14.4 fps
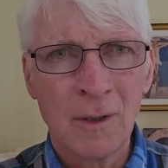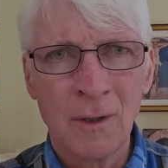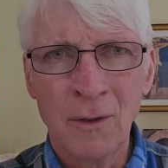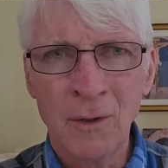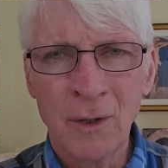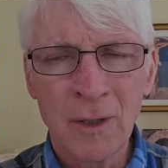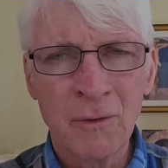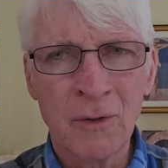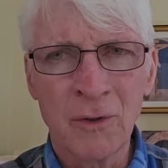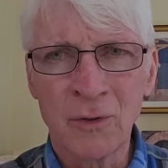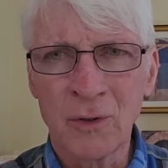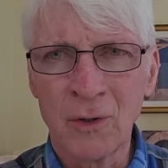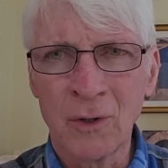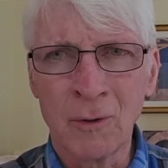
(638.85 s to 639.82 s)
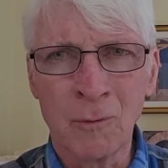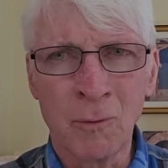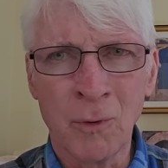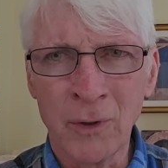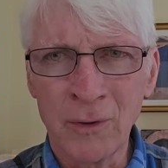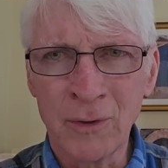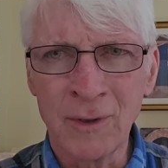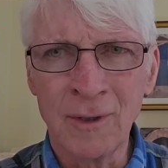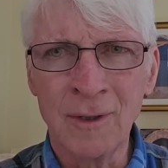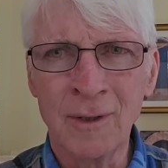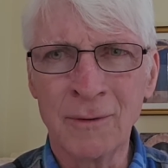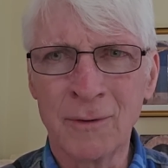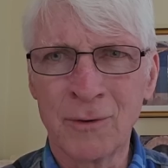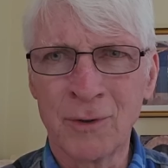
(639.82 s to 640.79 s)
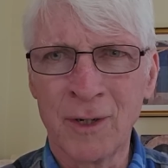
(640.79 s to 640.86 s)
None of us are worthy
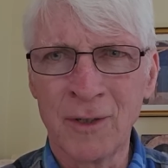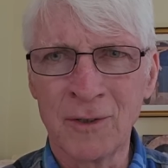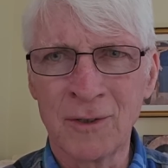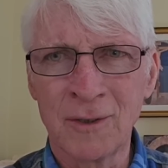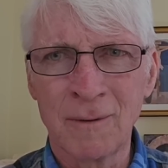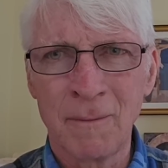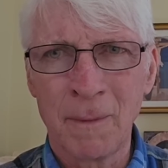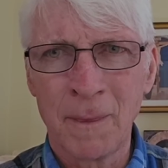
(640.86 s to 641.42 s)
of Christ